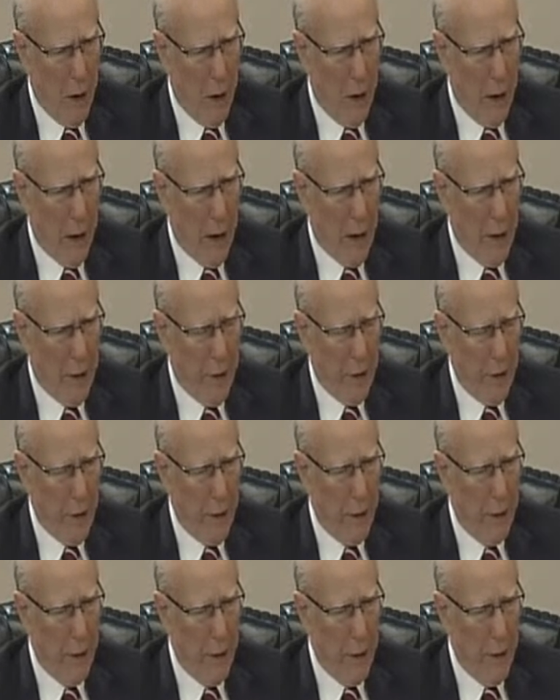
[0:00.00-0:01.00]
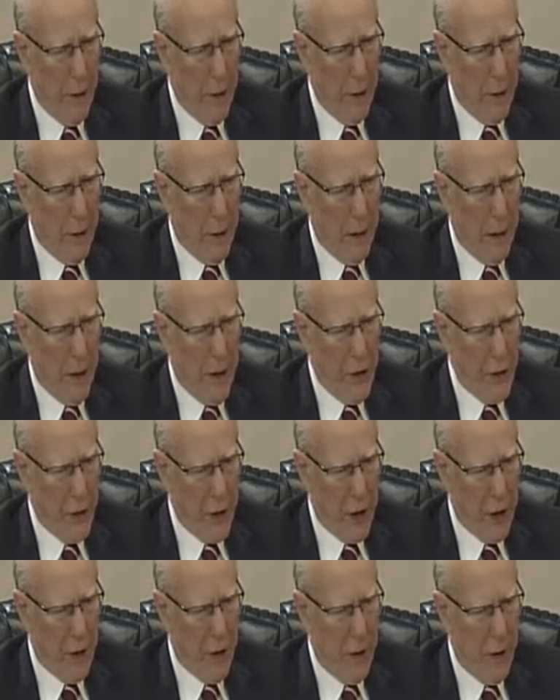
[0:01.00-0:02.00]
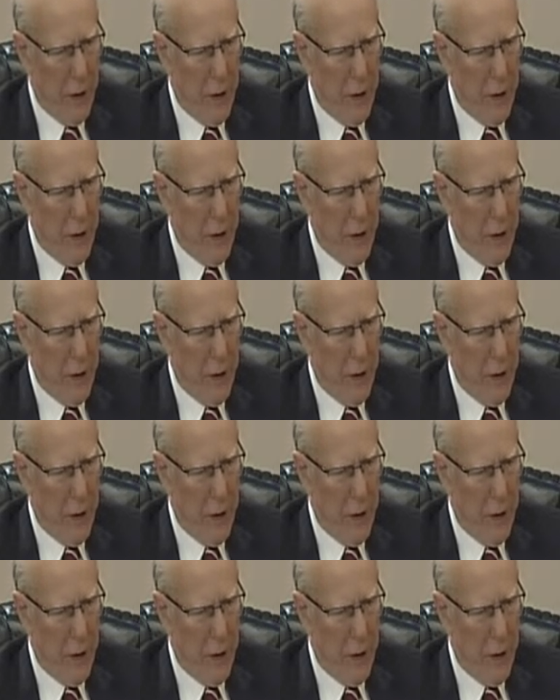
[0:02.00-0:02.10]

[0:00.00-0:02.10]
And he said,